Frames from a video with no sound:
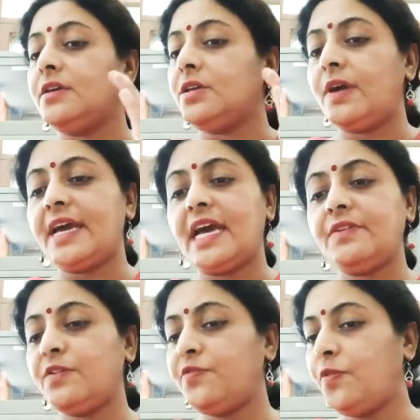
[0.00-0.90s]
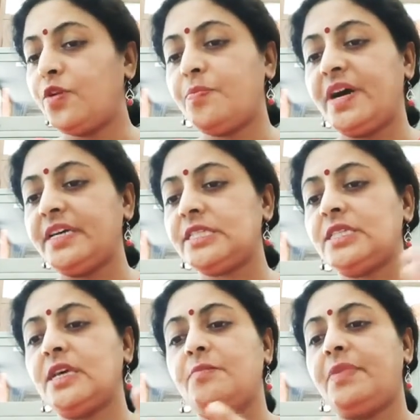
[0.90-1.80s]
You are having 4
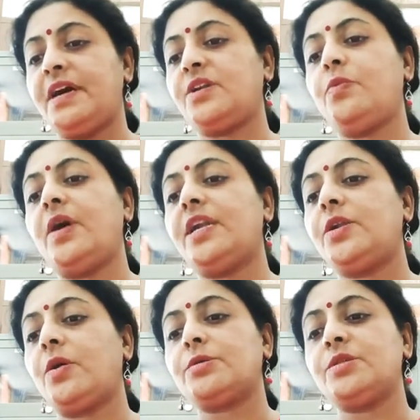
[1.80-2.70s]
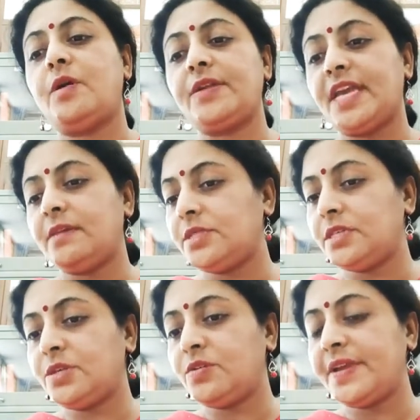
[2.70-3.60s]
parts. Part 1 talks about
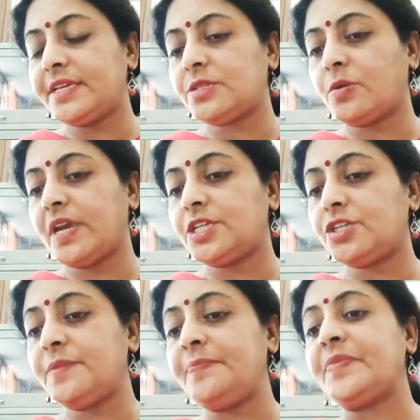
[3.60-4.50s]
MCQ based question.